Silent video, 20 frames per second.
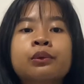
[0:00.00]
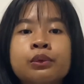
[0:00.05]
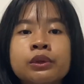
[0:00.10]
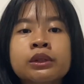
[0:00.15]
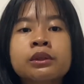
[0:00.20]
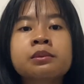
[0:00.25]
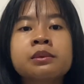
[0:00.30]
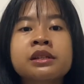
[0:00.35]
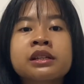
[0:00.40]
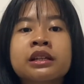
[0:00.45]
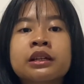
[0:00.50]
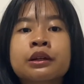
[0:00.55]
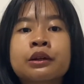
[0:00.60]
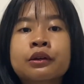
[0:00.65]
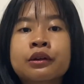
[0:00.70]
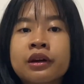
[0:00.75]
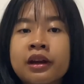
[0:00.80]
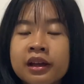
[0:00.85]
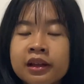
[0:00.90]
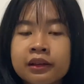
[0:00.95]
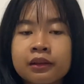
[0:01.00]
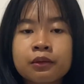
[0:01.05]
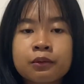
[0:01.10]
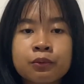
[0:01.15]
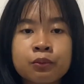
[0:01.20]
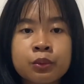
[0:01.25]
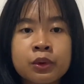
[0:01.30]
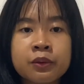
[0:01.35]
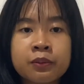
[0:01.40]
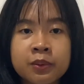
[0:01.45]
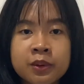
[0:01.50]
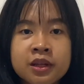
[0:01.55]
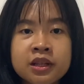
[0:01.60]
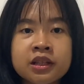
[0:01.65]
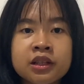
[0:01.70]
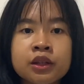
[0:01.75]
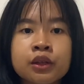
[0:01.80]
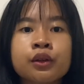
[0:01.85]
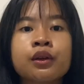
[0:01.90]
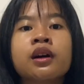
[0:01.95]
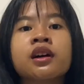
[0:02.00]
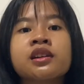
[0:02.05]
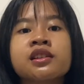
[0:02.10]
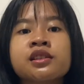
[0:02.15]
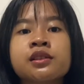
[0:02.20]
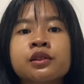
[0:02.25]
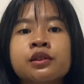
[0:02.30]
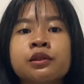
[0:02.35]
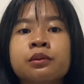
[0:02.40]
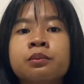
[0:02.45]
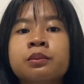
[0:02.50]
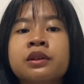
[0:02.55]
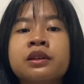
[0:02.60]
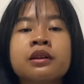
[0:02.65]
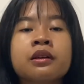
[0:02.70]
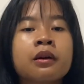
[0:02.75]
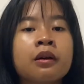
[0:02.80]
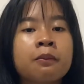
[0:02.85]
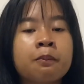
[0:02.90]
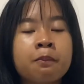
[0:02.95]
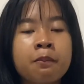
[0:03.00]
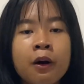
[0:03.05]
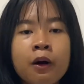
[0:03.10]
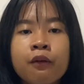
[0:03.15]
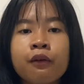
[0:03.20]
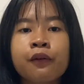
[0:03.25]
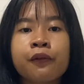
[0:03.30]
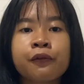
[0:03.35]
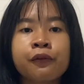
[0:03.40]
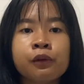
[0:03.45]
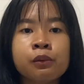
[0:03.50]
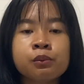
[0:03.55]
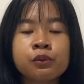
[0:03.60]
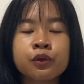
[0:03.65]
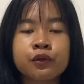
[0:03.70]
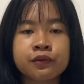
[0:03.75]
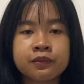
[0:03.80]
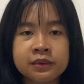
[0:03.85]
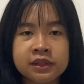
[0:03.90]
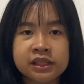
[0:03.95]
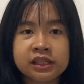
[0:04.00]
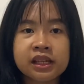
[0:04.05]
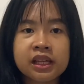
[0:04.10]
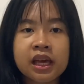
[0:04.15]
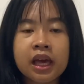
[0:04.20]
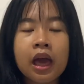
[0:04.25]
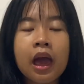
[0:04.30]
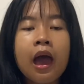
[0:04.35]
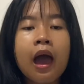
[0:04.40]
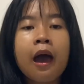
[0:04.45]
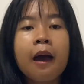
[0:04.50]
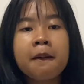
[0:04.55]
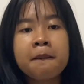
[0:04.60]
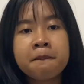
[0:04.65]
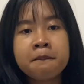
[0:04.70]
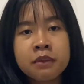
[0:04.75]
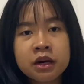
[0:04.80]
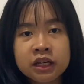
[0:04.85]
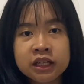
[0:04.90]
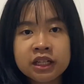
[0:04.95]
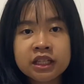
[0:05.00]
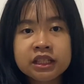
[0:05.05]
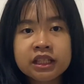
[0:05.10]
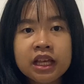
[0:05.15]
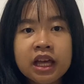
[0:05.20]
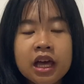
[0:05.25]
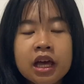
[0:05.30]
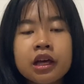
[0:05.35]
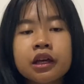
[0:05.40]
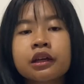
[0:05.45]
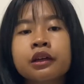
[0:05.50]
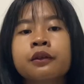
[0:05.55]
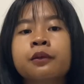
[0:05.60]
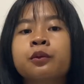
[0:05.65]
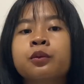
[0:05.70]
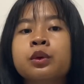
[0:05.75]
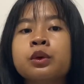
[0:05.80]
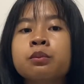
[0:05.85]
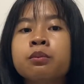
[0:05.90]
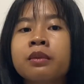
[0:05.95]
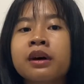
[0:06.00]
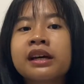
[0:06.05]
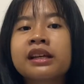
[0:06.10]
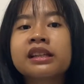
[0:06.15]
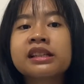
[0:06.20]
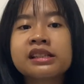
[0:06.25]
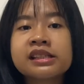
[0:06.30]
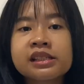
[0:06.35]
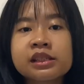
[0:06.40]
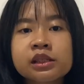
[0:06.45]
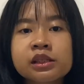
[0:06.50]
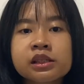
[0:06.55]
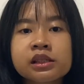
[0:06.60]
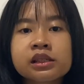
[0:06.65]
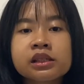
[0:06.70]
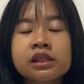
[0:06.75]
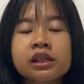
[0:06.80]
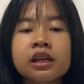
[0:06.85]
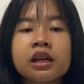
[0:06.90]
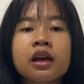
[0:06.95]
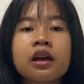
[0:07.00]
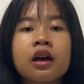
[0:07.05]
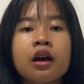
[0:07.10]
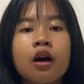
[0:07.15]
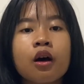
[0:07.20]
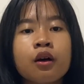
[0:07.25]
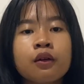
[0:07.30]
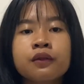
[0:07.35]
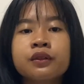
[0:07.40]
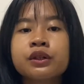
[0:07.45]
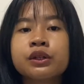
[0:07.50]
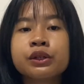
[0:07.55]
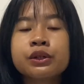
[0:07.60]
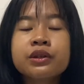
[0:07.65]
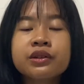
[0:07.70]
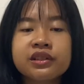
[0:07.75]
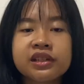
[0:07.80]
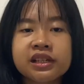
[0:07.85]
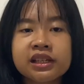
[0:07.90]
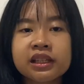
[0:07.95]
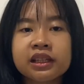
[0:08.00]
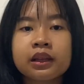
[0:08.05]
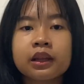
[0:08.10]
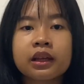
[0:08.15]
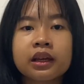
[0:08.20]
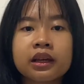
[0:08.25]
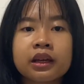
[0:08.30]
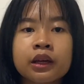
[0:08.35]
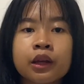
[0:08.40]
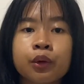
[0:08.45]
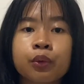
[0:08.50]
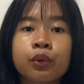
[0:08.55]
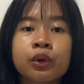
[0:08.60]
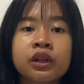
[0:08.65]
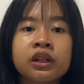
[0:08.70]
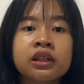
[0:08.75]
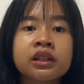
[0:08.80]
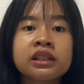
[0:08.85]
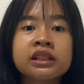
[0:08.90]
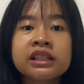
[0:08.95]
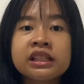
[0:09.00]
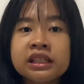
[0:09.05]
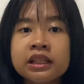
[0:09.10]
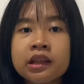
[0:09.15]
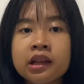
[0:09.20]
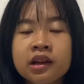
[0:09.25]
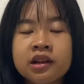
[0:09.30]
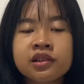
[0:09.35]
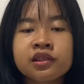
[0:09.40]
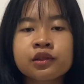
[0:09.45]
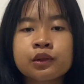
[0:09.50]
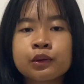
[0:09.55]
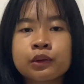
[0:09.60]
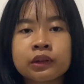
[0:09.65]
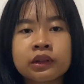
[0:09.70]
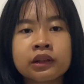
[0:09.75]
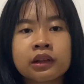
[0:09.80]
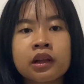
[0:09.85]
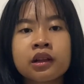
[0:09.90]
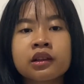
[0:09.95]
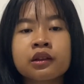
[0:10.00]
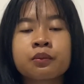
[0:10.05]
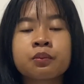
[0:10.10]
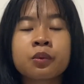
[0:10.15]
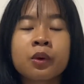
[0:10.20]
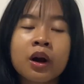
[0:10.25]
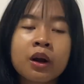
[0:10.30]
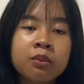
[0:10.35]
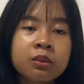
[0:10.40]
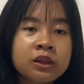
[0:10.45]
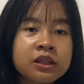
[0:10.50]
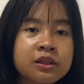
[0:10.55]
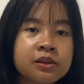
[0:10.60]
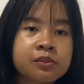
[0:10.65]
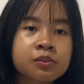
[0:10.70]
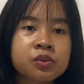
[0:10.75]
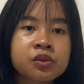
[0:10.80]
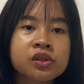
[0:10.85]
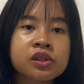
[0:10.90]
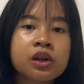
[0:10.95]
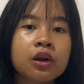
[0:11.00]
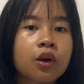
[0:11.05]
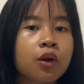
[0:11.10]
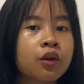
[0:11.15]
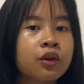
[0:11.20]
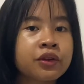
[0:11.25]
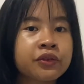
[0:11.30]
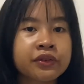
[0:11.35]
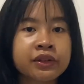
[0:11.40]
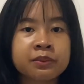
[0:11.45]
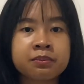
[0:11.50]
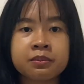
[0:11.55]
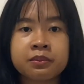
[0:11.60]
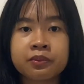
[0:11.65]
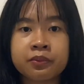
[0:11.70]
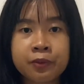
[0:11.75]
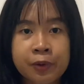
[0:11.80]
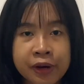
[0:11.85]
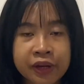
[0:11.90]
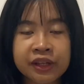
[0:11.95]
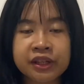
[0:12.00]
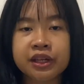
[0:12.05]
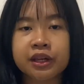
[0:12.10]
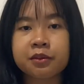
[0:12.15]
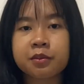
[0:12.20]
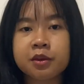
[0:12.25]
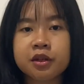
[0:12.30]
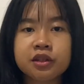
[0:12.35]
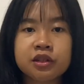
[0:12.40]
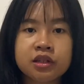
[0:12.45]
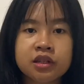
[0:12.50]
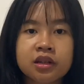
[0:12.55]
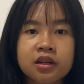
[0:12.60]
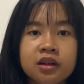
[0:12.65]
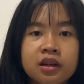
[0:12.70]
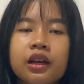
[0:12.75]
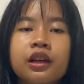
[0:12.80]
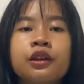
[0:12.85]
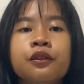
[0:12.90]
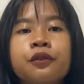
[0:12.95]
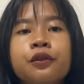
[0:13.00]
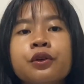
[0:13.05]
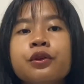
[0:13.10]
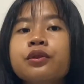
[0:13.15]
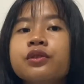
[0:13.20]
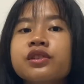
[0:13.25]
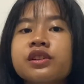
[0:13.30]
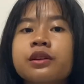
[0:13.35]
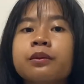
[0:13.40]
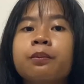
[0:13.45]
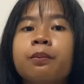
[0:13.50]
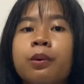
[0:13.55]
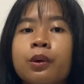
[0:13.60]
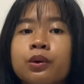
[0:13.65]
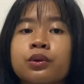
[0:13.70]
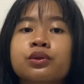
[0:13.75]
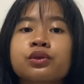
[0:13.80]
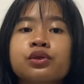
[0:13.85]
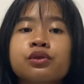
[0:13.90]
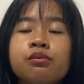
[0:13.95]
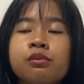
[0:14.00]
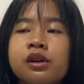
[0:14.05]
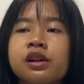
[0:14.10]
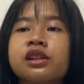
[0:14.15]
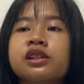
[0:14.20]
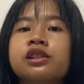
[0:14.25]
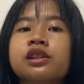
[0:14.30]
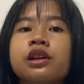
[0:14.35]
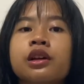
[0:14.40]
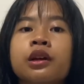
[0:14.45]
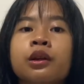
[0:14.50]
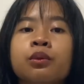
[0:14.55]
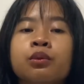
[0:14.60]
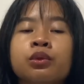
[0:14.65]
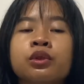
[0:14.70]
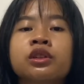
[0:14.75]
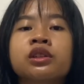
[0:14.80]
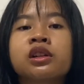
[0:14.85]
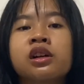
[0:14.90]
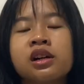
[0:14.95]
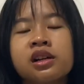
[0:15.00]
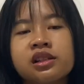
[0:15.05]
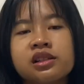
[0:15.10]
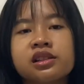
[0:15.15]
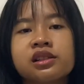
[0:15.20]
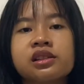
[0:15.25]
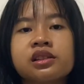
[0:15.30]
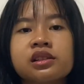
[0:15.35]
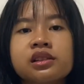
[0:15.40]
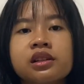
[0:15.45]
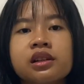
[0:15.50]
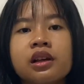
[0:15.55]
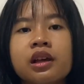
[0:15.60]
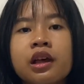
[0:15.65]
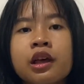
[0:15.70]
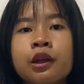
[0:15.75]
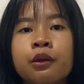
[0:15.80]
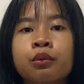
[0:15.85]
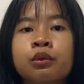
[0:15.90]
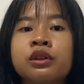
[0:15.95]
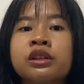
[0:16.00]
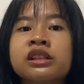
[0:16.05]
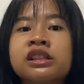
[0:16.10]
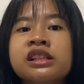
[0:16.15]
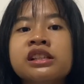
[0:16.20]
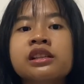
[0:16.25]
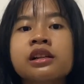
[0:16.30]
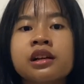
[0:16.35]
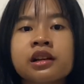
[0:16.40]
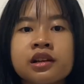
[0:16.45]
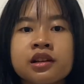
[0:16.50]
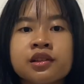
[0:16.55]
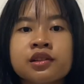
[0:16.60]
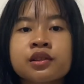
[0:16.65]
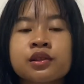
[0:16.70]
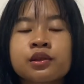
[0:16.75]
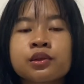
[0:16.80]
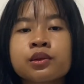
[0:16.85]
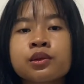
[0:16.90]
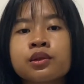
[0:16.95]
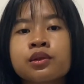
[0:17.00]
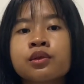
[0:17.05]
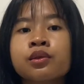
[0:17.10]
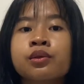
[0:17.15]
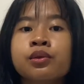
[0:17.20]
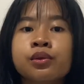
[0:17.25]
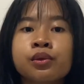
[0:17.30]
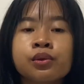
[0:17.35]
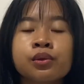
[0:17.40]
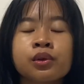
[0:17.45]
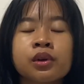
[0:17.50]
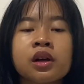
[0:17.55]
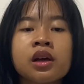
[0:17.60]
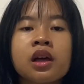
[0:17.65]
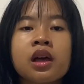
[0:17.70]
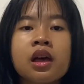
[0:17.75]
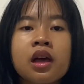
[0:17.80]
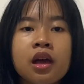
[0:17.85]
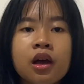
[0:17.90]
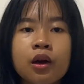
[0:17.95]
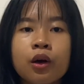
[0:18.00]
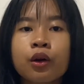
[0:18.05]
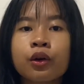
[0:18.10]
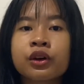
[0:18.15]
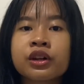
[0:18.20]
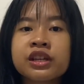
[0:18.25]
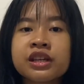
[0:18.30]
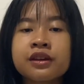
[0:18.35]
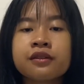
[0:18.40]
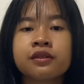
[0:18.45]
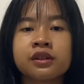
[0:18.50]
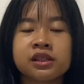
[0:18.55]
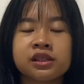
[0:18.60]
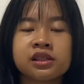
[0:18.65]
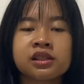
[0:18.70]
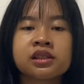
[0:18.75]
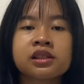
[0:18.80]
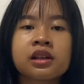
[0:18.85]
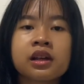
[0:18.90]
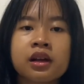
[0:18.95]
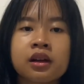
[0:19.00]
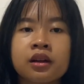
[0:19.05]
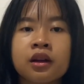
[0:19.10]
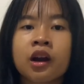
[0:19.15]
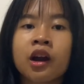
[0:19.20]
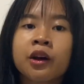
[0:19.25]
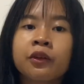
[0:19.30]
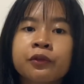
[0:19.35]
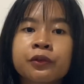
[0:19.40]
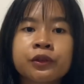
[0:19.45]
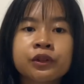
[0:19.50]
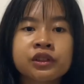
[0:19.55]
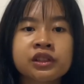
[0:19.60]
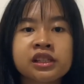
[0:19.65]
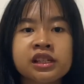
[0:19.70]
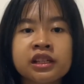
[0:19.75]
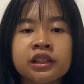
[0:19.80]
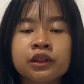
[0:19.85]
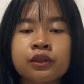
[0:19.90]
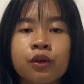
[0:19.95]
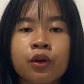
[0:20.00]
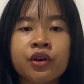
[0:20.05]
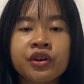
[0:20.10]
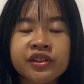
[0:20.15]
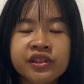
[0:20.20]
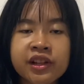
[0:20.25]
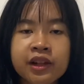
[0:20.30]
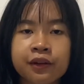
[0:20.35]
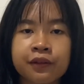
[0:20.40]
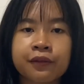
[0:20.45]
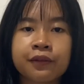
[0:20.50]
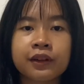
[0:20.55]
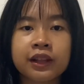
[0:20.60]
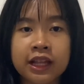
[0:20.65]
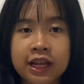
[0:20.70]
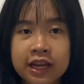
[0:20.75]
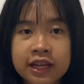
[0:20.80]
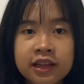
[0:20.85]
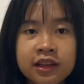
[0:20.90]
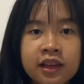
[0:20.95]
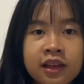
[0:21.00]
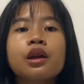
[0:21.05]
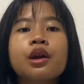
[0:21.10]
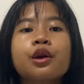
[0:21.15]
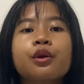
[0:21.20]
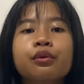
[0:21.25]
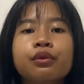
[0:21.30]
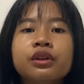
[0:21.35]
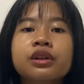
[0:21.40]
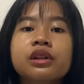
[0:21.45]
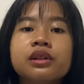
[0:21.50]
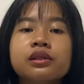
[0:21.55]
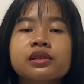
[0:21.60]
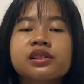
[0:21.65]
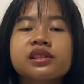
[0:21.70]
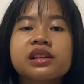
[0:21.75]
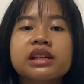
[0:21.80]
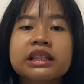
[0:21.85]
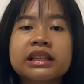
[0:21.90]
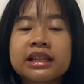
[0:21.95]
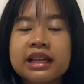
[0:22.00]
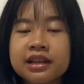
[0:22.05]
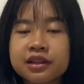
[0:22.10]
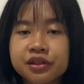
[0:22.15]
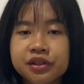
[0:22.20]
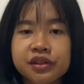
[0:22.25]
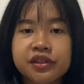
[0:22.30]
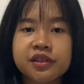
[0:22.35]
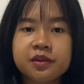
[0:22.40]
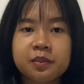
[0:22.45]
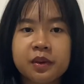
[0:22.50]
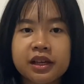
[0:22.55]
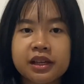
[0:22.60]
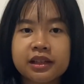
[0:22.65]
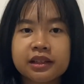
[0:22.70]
will be great weapon to us to be a powerful movement. But if we mindless overuse it, it will lead us to a lot of problems or even brain damage. If we're using phone too much, it will lead us to do or give us a harmful thing to ourselves, like reduce attention span.